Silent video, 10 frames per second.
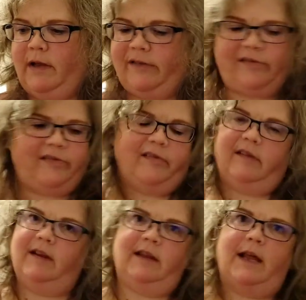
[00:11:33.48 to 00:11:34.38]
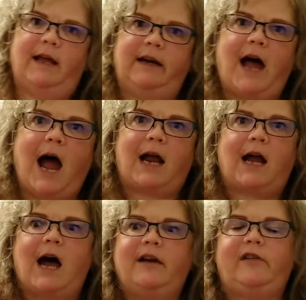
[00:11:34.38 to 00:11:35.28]
It's not
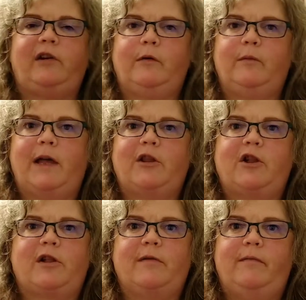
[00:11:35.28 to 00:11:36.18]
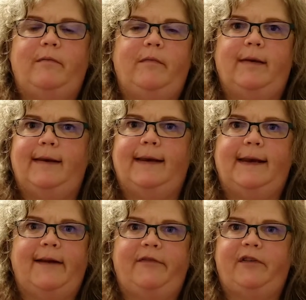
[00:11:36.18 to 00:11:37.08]
got too much
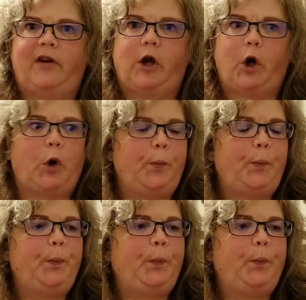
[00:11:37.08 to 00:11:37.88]
left to go.